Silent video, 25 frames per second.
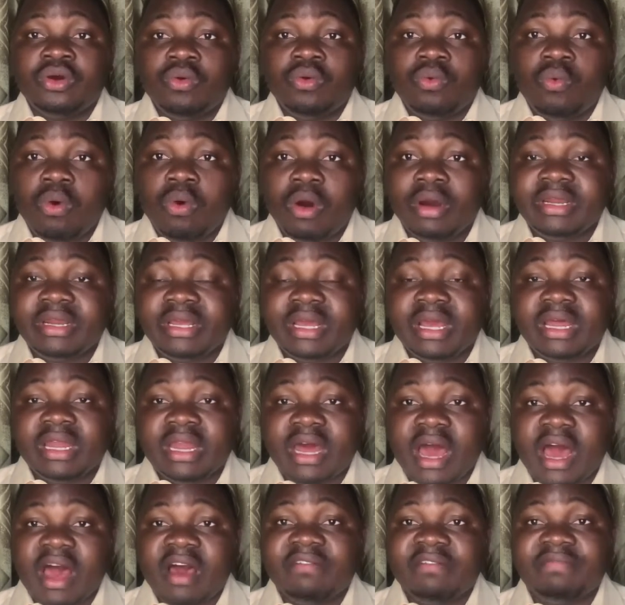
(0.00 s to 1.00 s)
one can
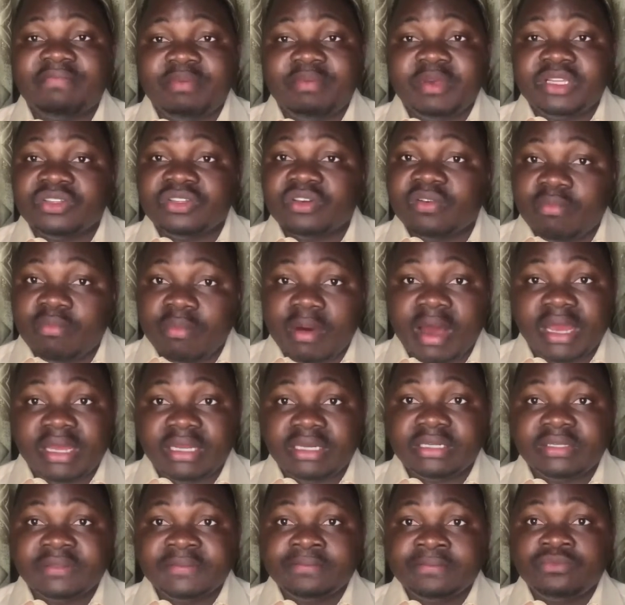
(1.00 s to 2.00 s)
have peace of
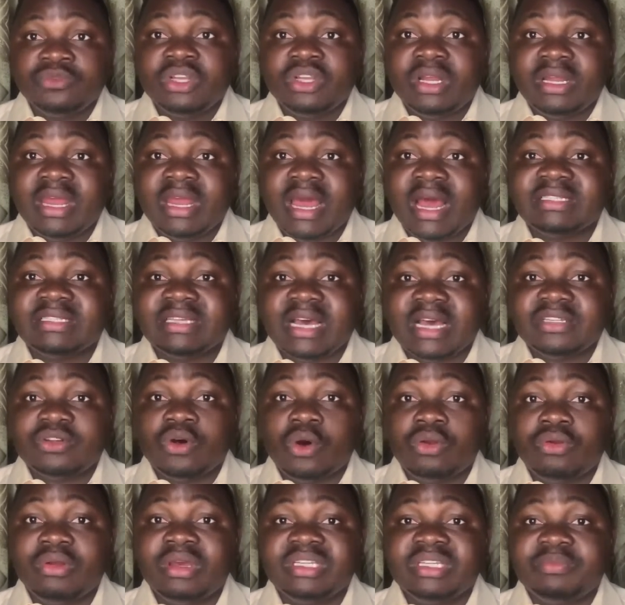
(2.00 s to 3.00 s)
mind? That has
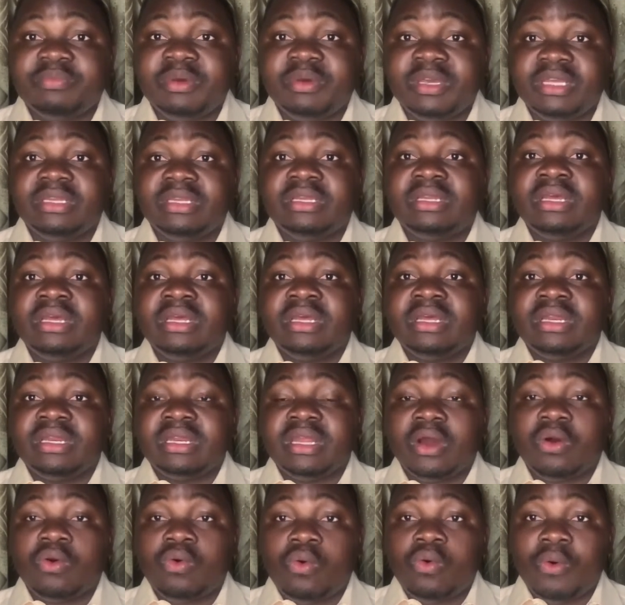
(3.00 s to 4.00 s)
always been
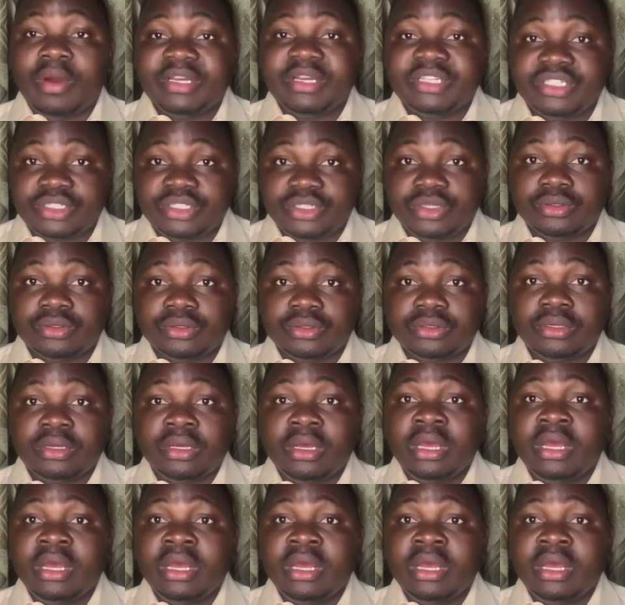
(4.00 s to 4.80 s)
the question.